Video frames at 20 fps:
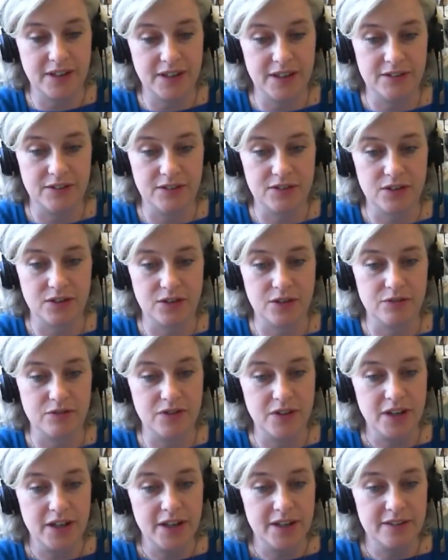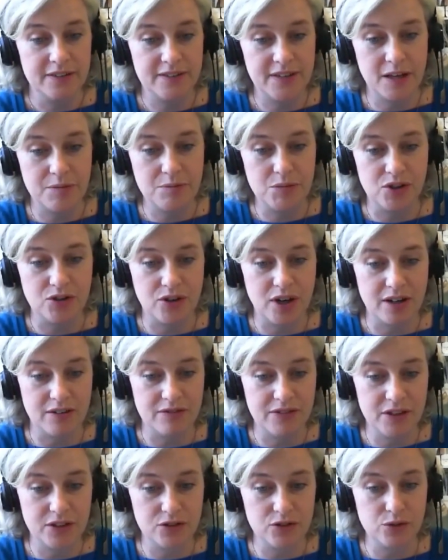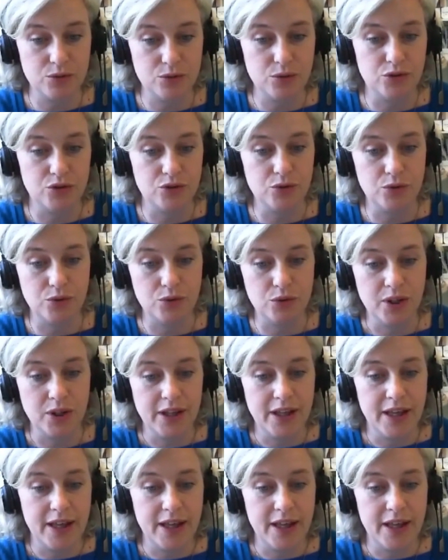in sort of demographic, social,